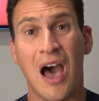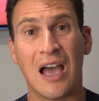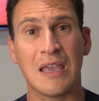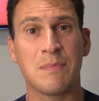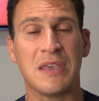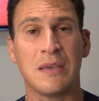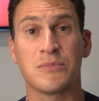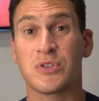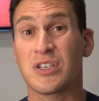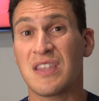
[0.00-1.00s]

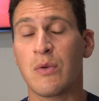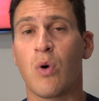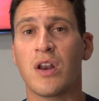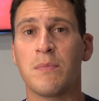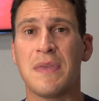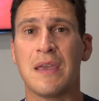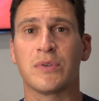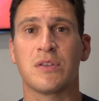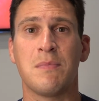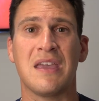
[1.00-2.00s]
I-beams because they want to be
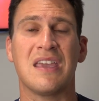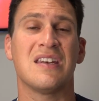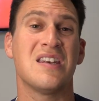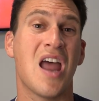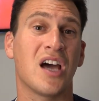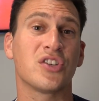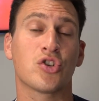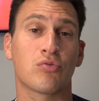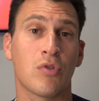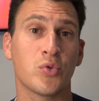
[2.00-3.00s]
able to make it
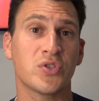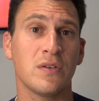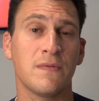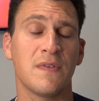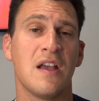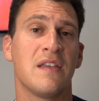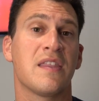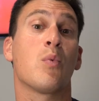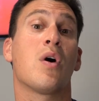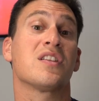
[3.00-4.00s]
non-corrosive.
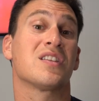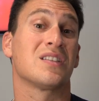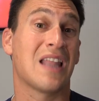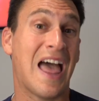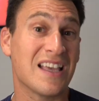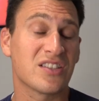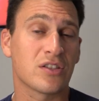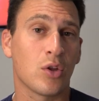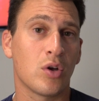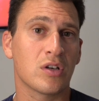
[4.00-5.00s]
They want it to
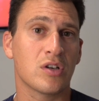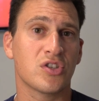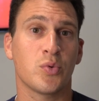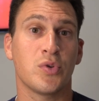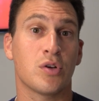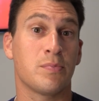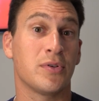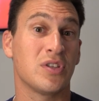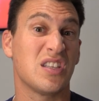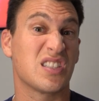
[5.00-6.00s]
last longer, so when you're
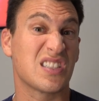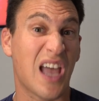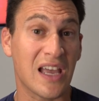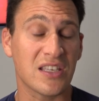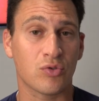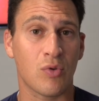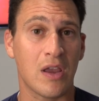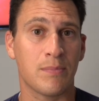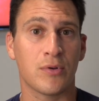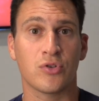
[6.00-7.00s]
building
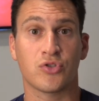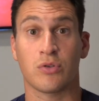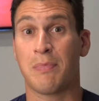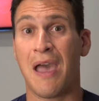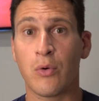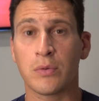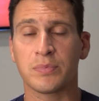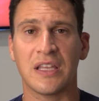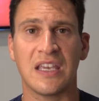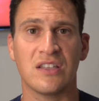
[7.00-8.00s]
skyscrapers or power
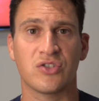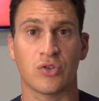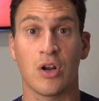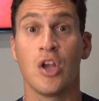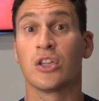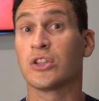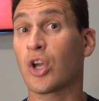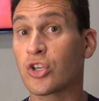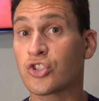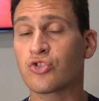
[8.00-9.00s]
plants or
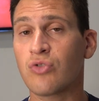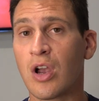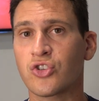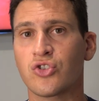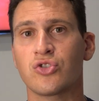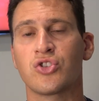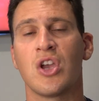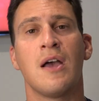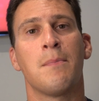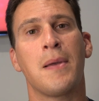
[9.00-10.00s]
large structures,
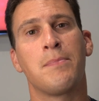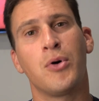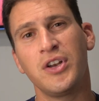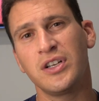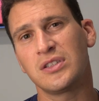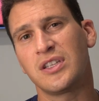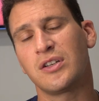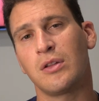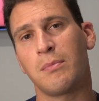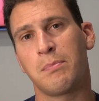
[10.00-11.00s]
by putting a
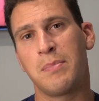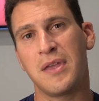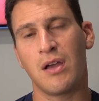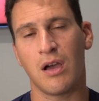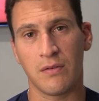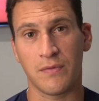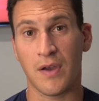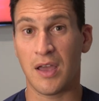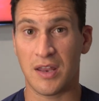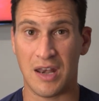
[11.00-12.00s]
little bit of
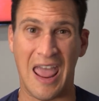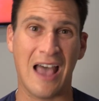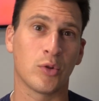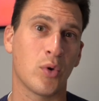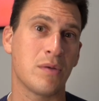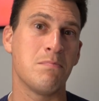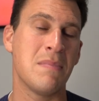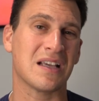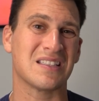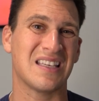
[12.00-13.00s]
an alloy
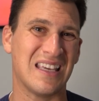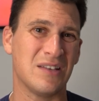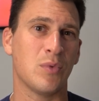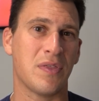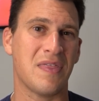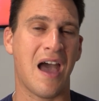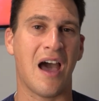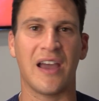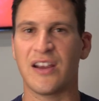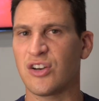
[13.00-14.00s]
mix in with that
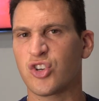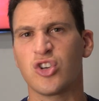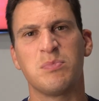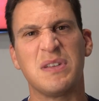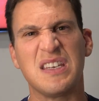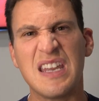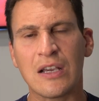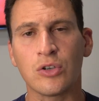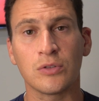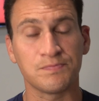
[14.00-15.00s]
iron, it could be
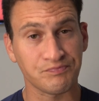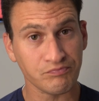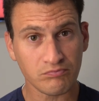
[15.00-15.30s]
nickel,